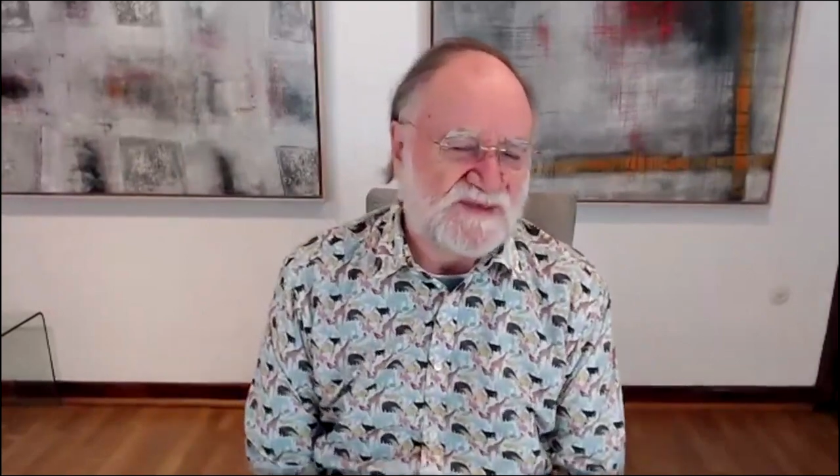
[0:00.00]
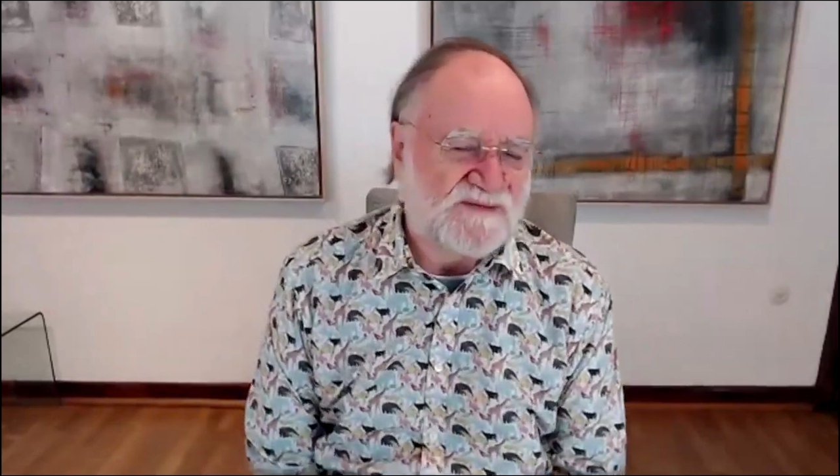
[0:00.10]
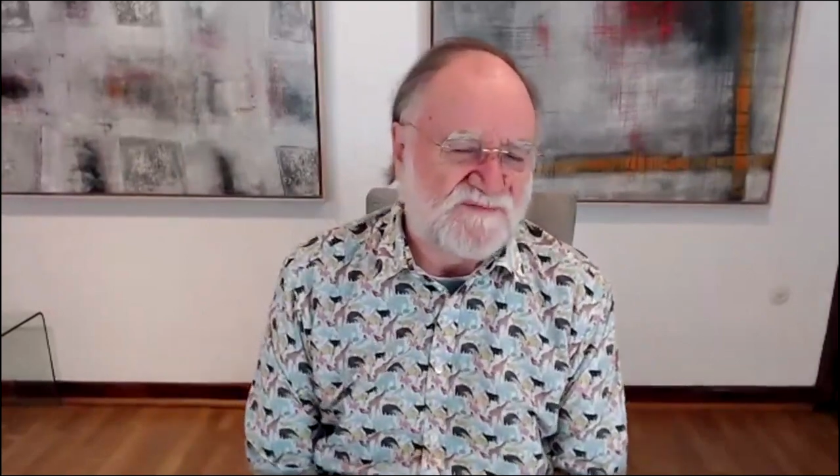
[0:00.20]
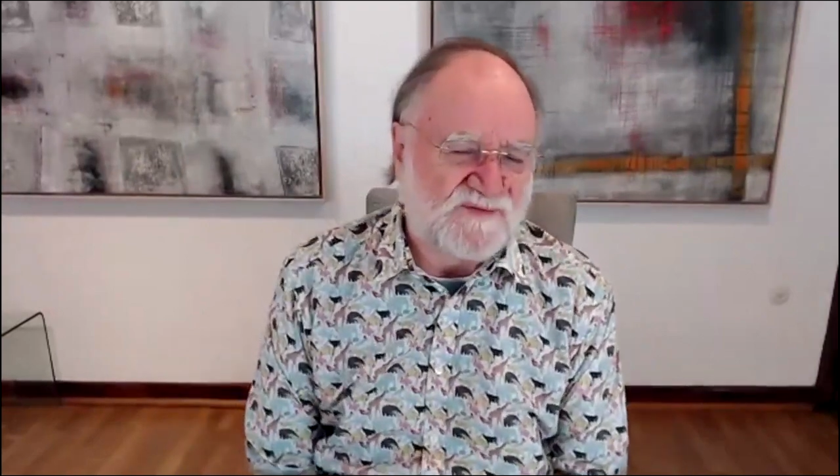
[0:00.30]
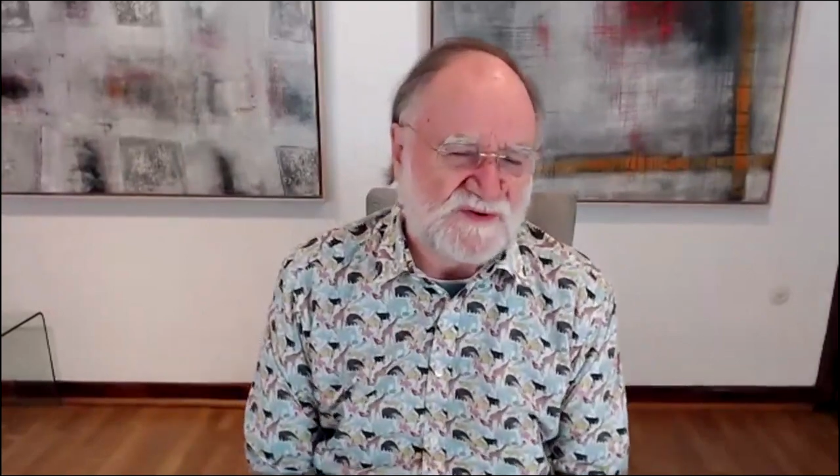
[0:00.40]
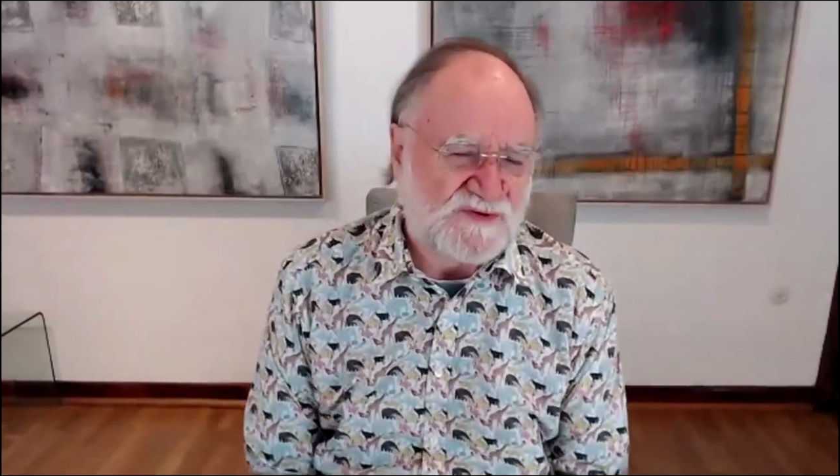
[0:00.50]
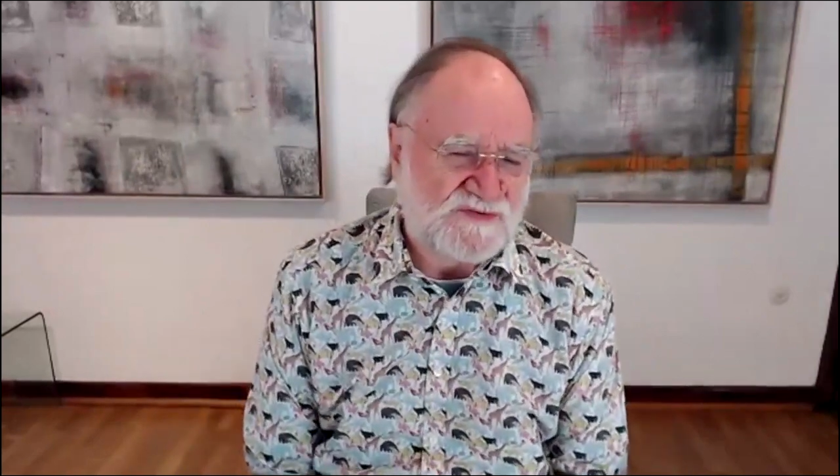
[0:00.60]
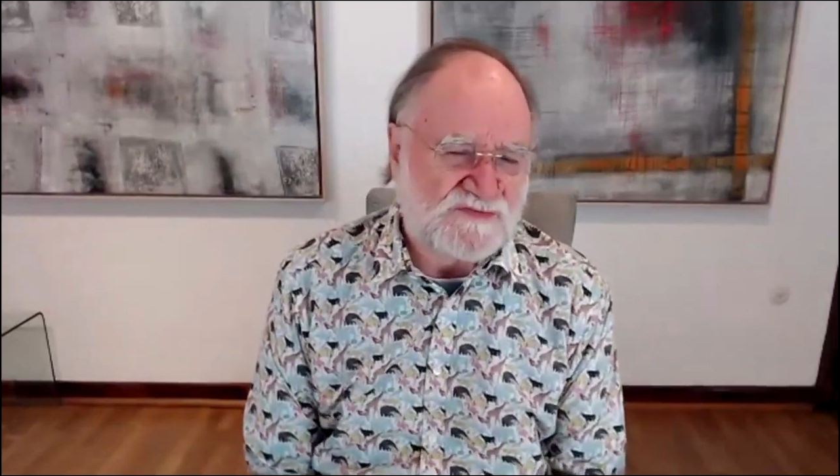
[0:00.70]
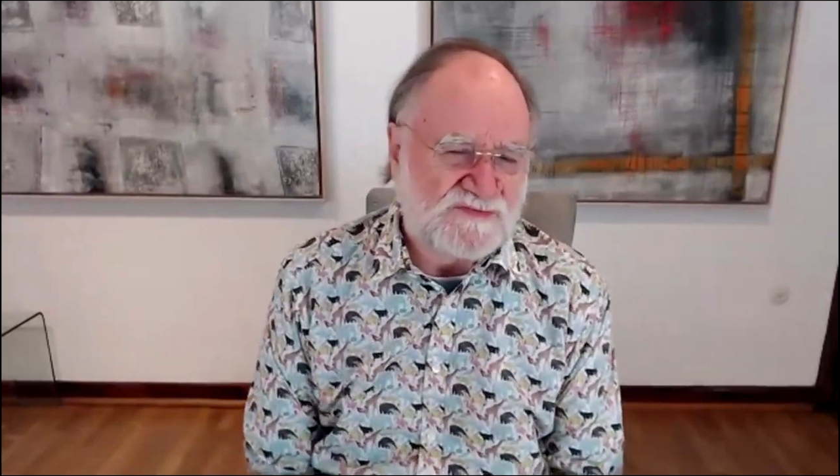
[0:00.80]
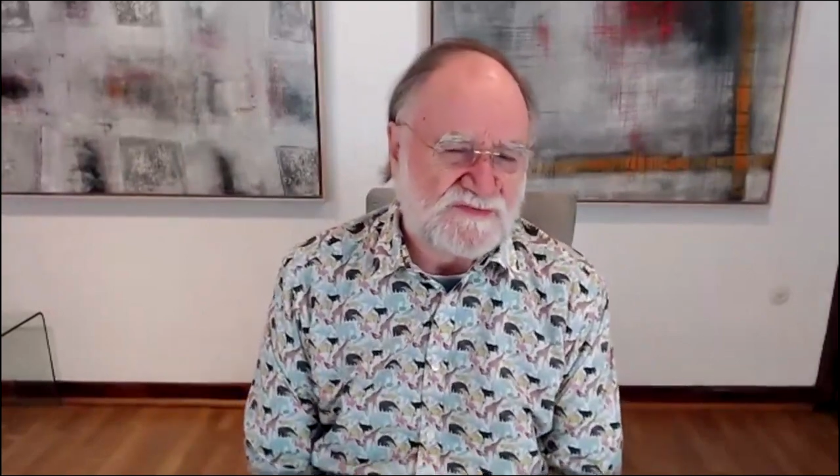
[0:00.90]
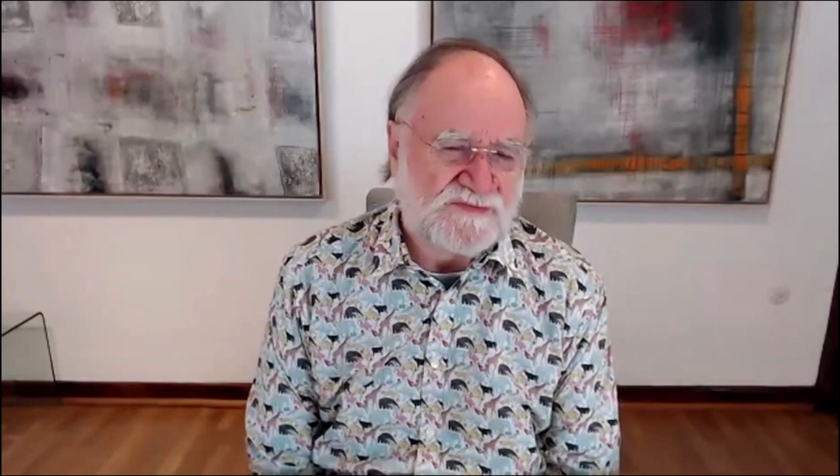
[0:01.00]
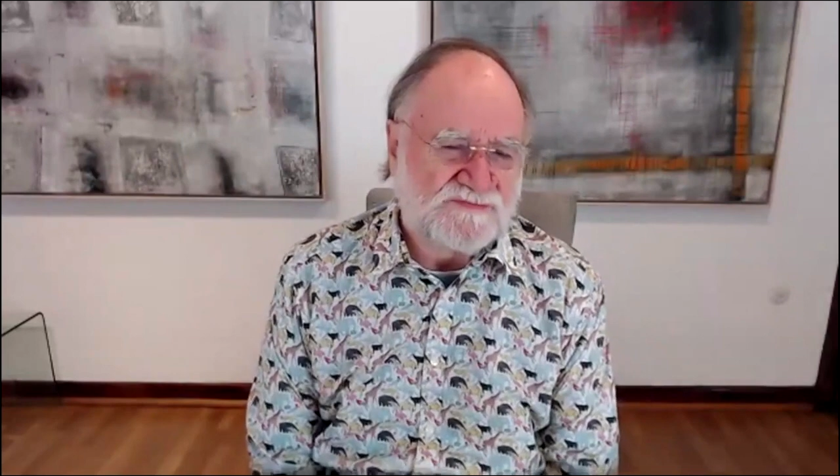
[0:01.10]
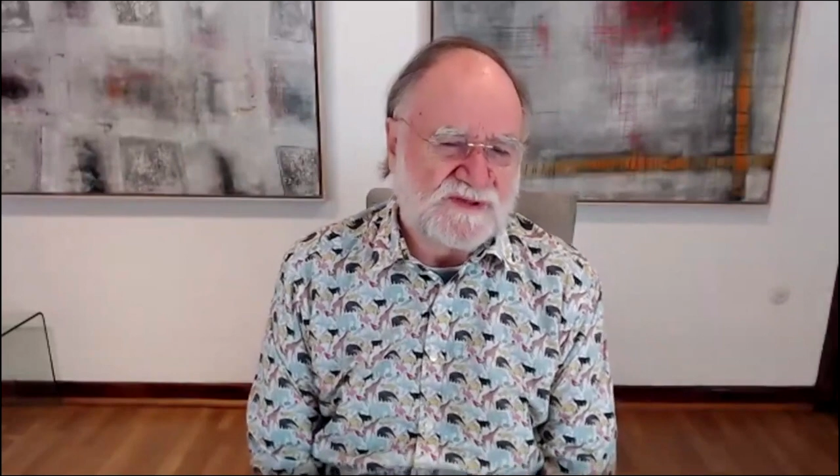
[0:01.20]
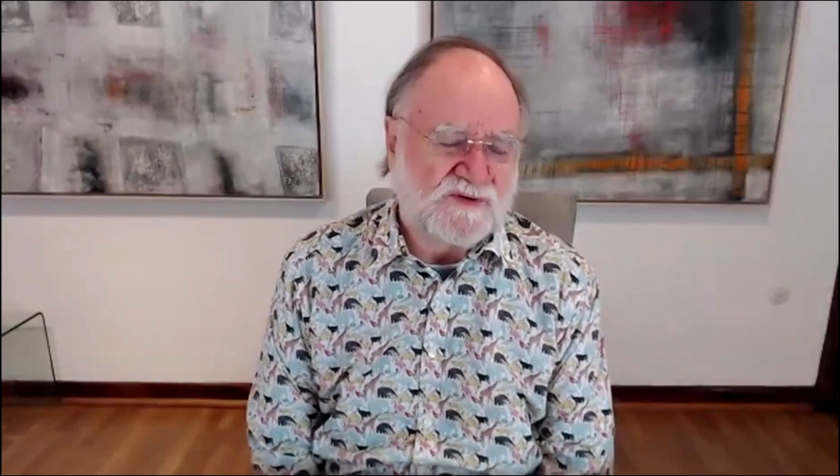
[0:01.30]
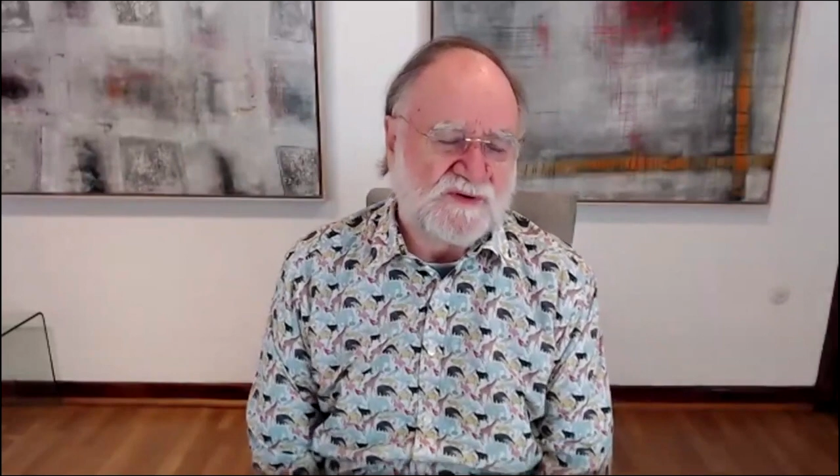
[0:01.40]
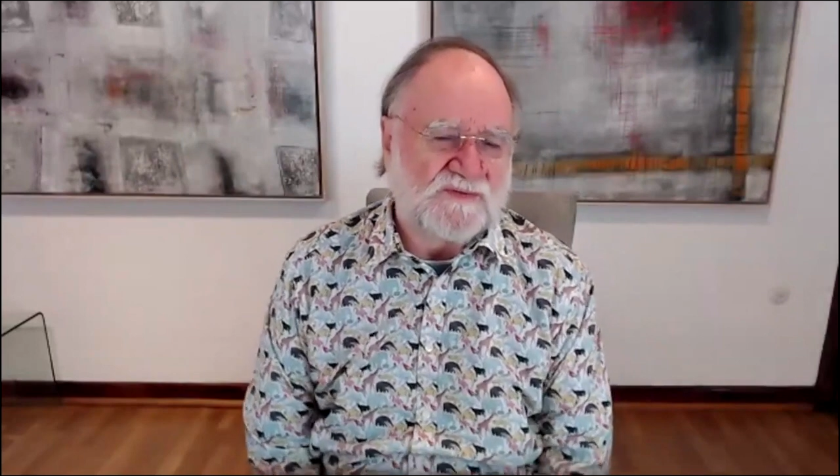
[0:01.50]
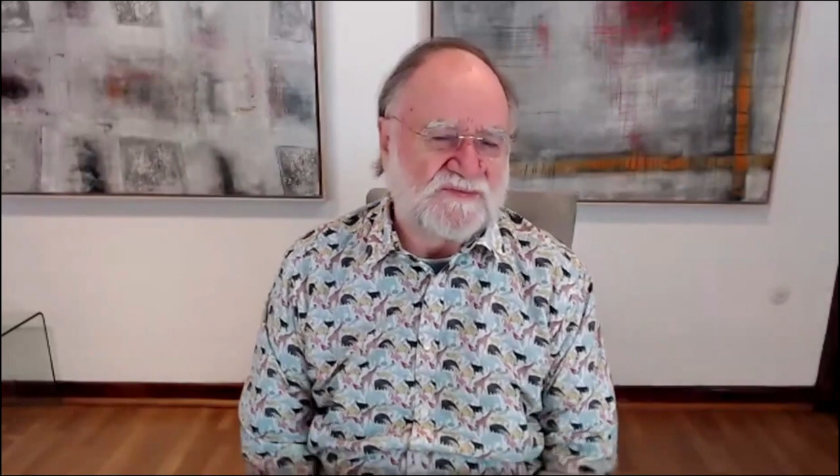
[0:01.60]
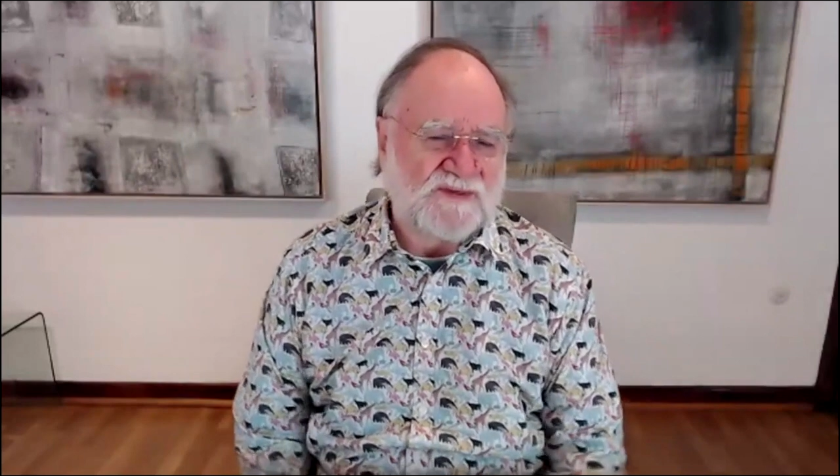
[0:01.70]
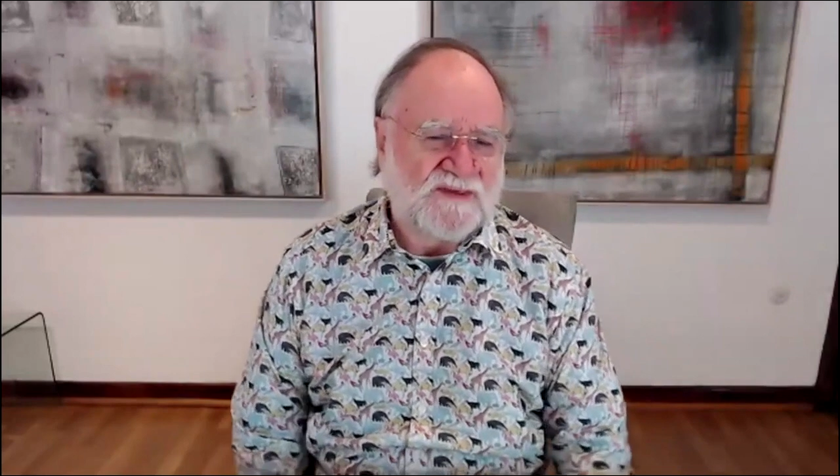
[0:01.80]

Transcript: thing for you, because